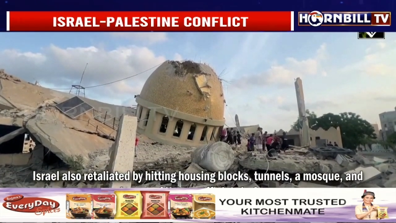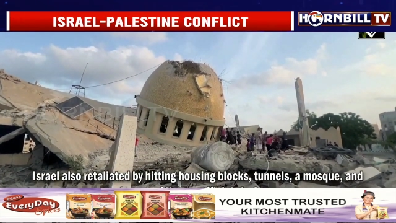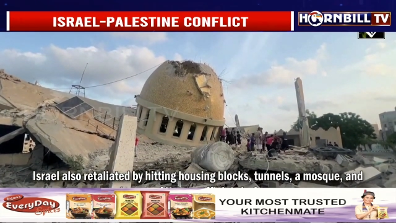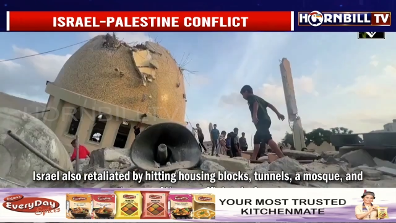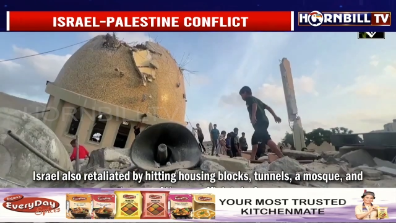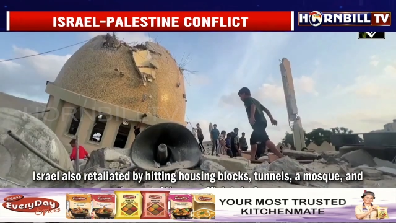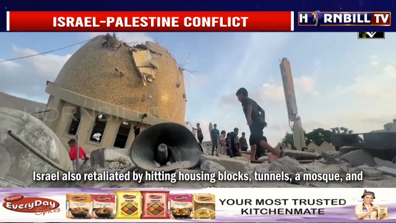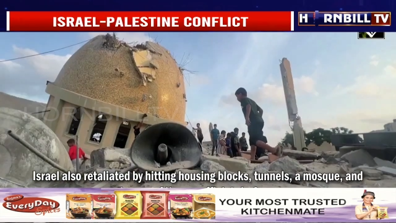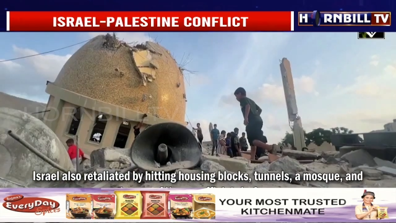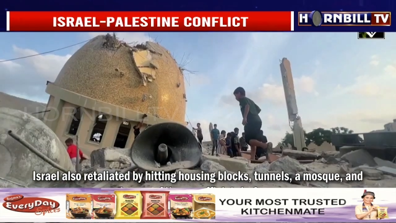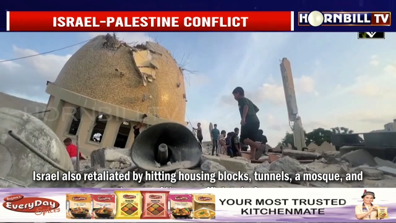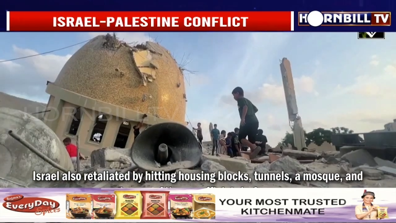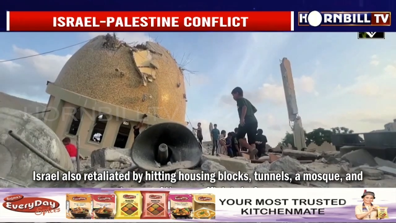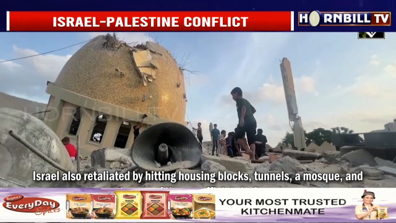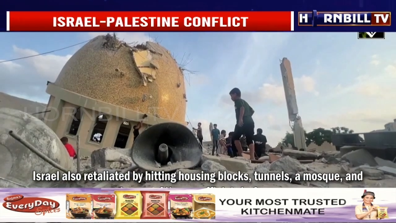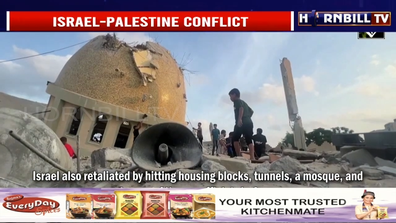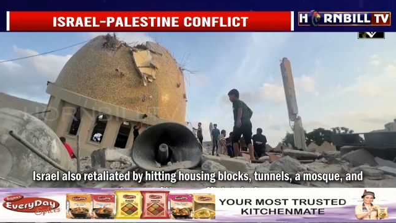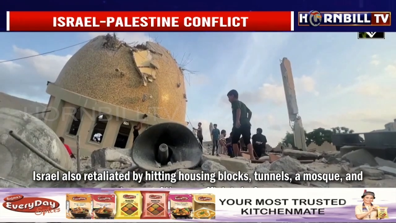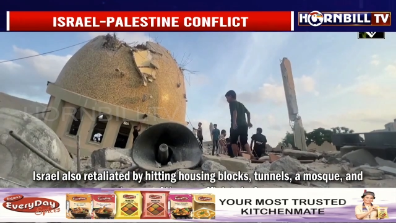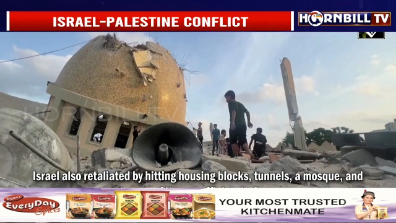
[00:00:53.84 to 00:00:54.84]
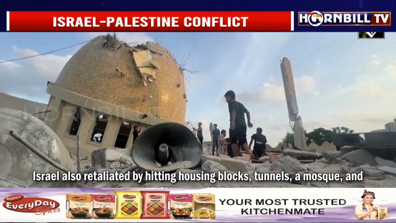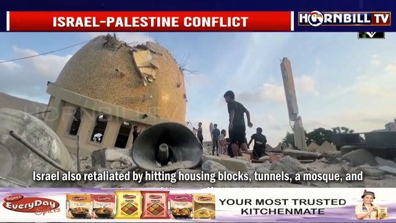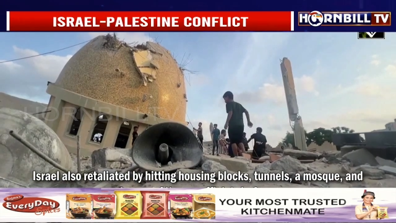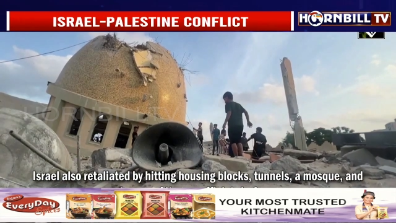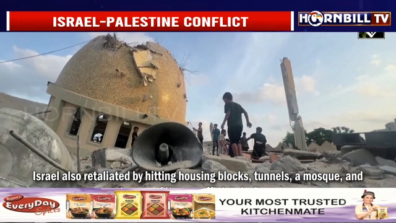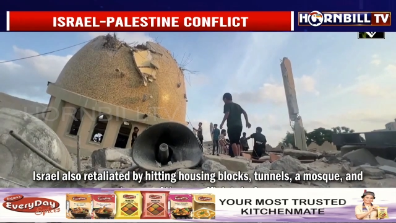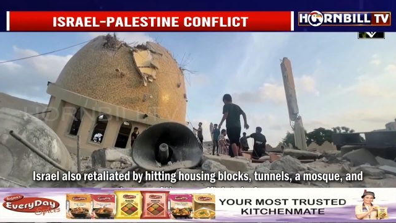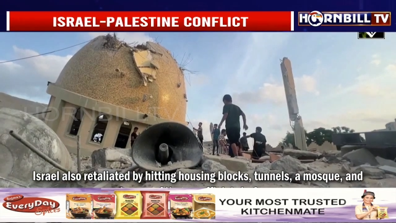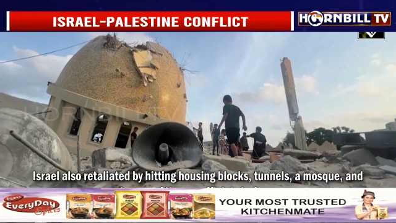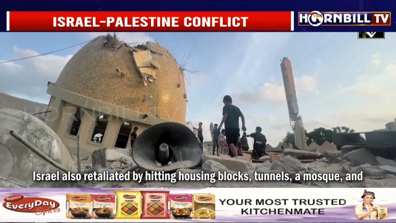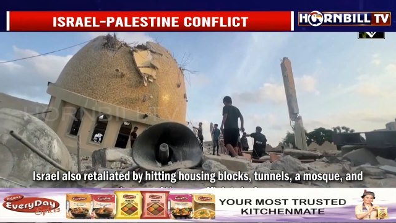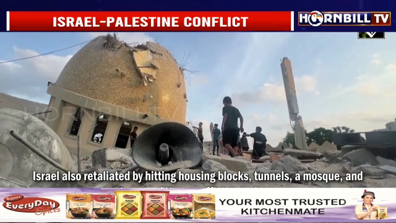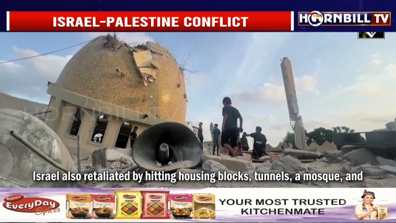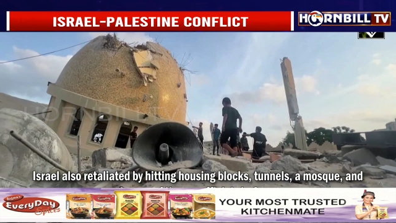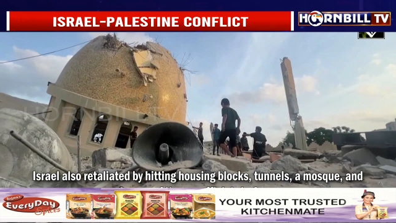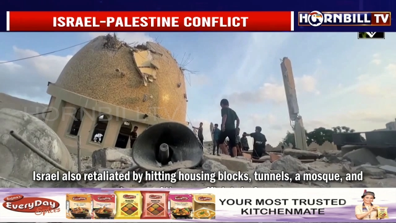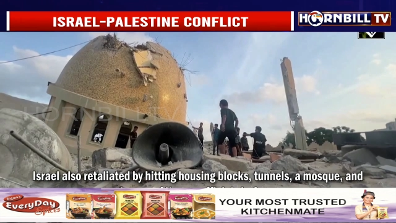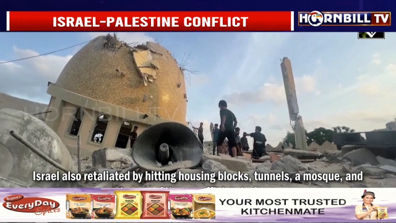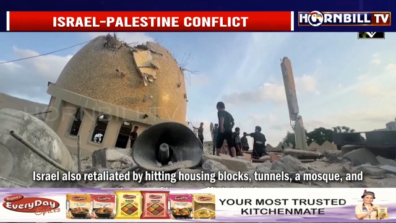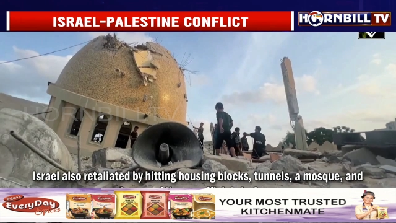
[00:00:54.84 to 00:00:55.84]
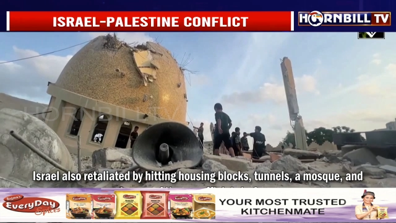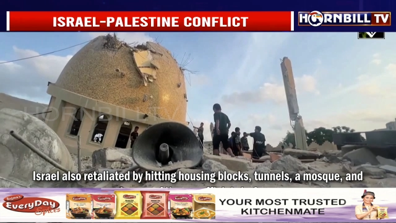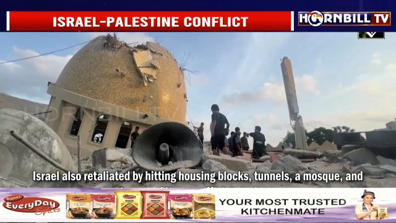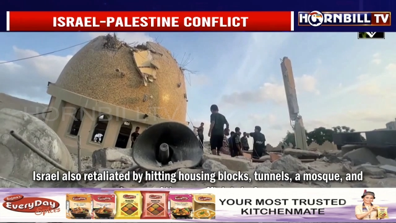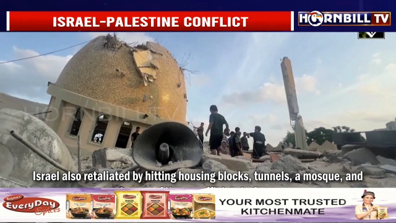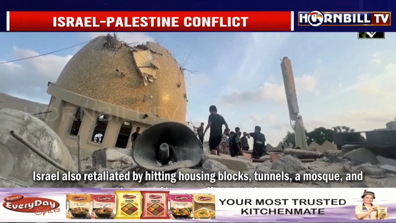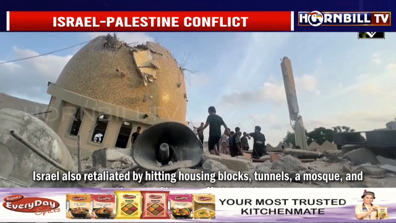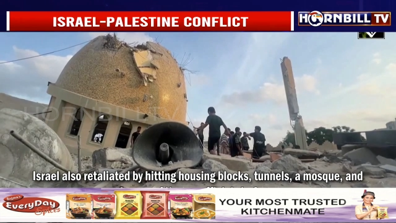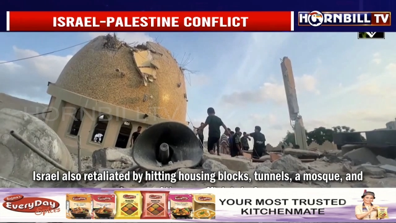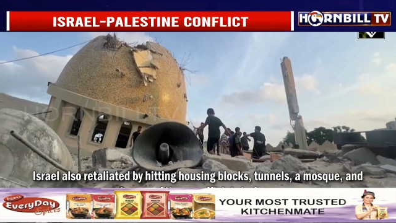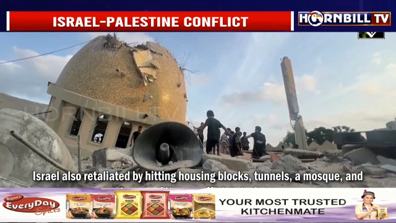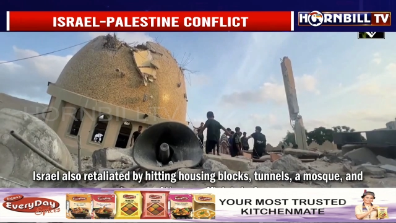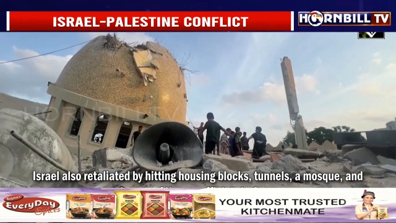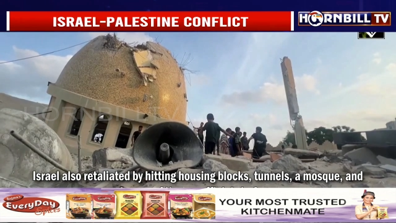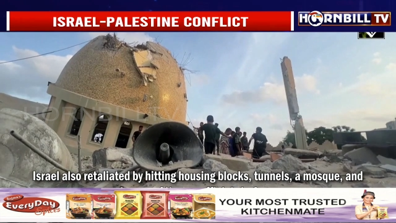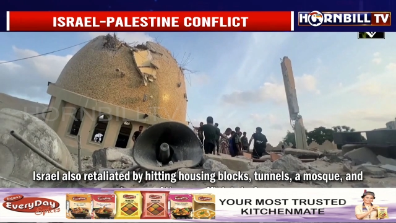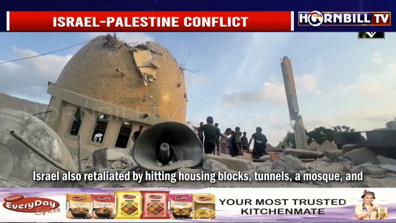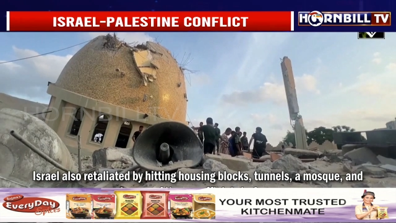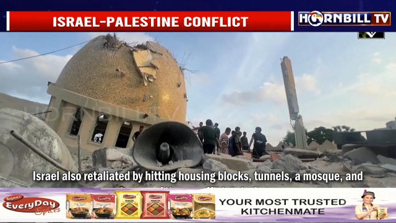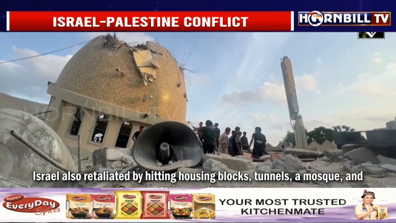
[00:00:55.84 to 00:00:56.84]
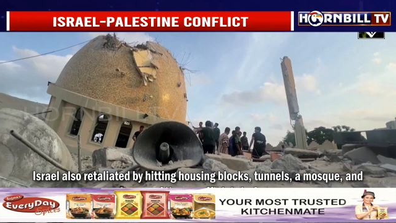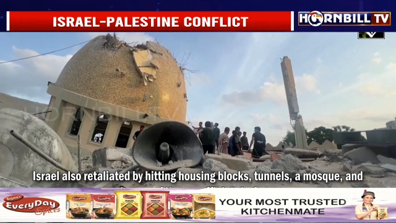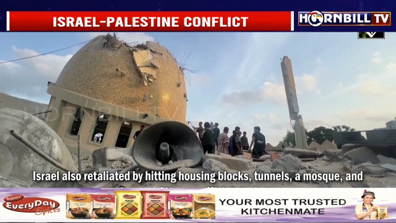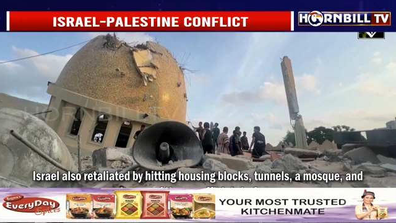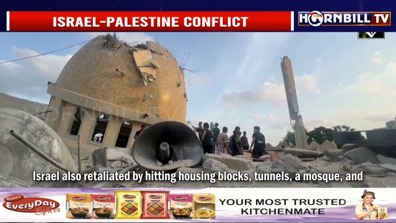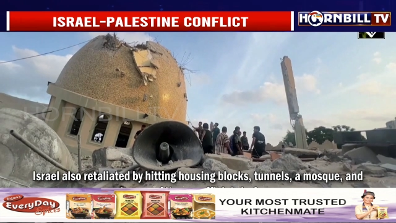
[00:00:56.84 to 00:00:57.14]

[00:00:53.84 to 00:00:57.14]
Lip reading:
(no speaker visible)